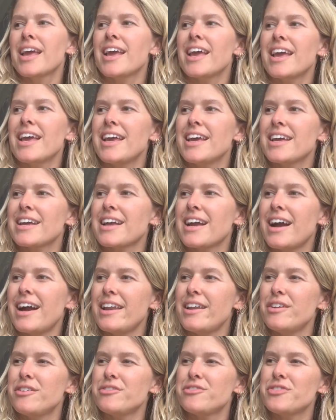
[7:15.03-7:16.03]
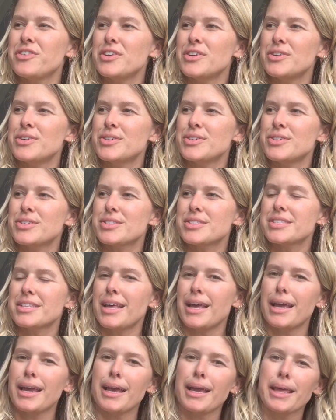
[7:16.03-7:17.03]
it kind of feels
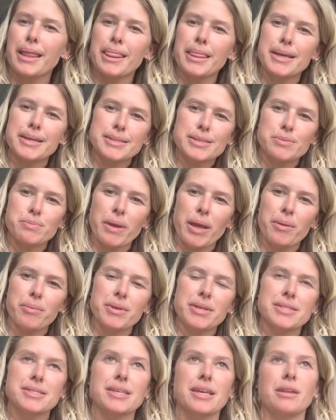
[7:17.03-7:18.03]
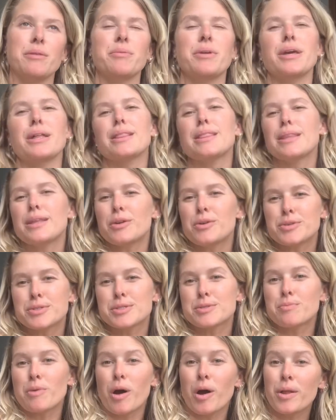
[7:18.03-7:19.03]
like this baby's gonna be a little
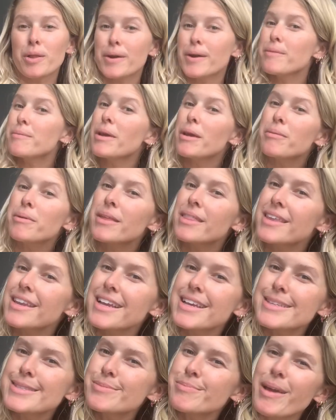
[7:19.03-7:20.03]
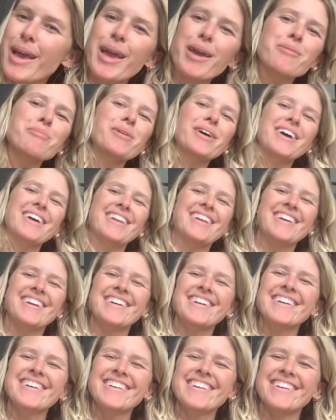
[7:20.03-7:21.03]
smaller maybe than Esme, but
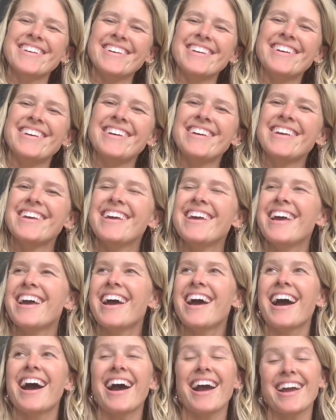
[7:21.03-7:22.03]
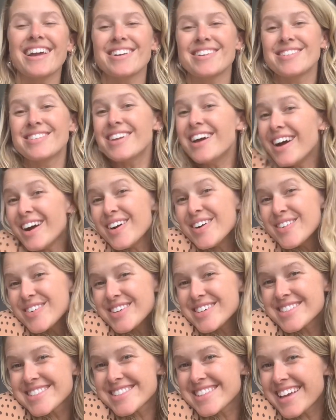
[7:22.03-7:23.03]
I don't know,
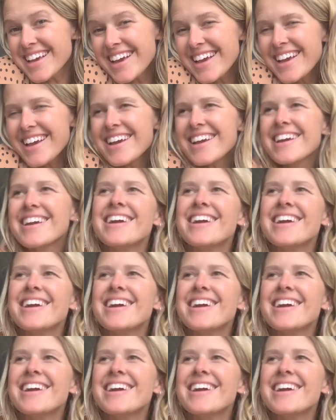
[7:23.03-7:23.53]
we'll see.